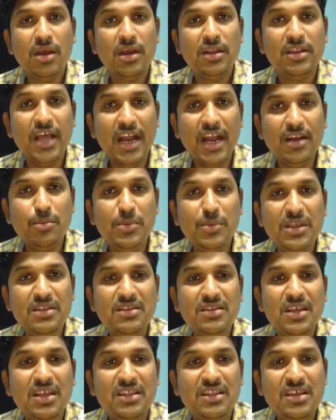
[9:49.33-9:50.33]
That
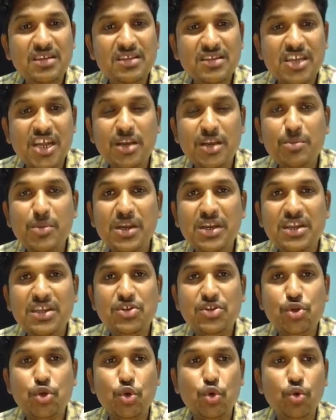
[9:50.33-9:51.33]
means this statement
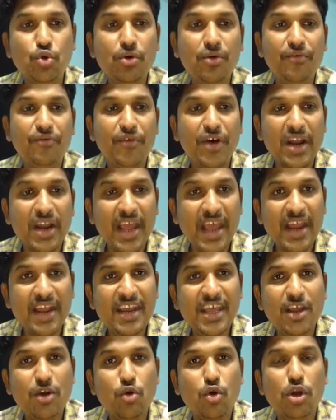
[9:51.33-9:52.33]
is true for n
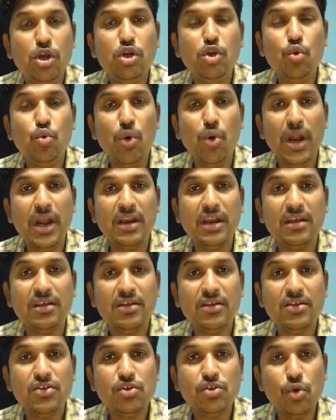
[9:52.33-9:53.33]
equal to 1.
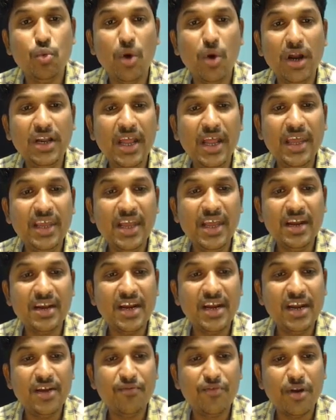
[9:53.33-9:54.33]
So what I can
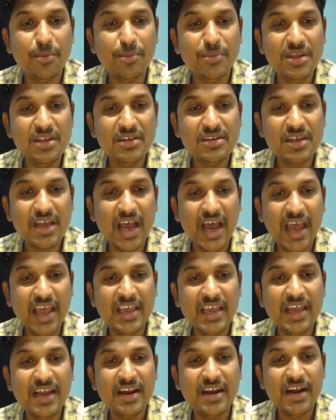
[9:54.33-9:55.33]
write from this? I
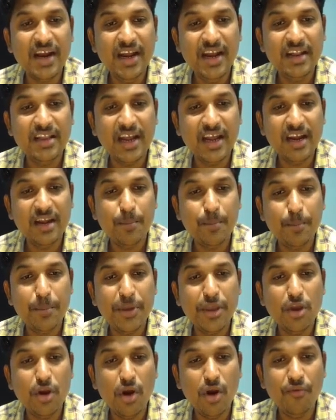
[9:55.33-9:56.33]
can write that
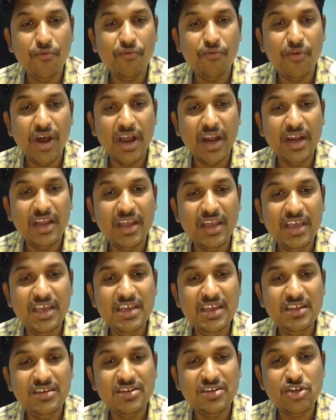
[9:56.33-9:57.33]
p of 1
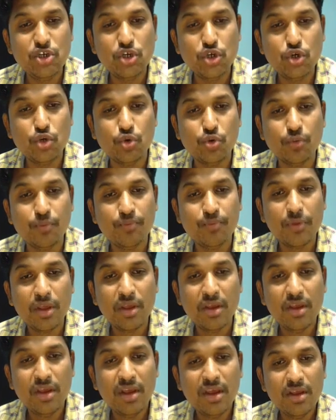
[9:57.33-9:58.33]
is true.
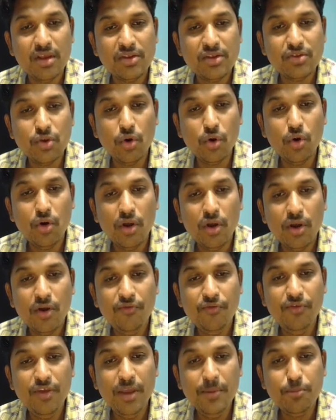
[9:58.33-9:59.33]
So
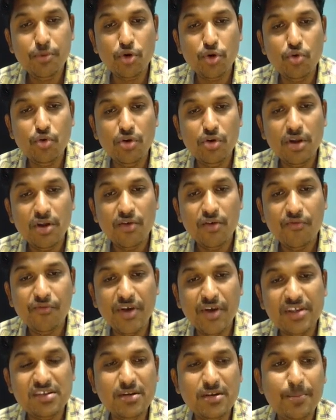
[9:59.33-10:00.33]
we proved
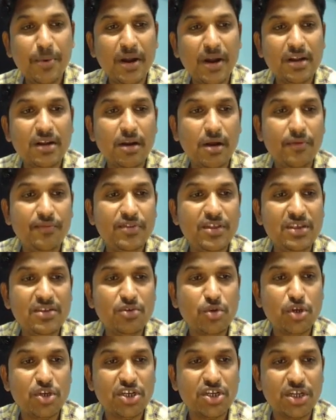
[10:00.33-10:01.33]
first part of this
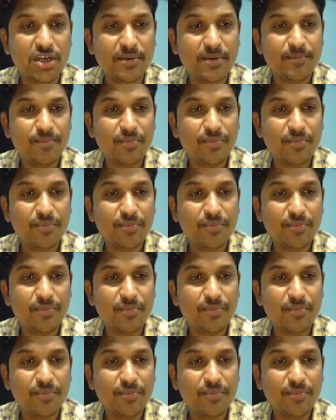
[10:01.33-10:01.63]
question.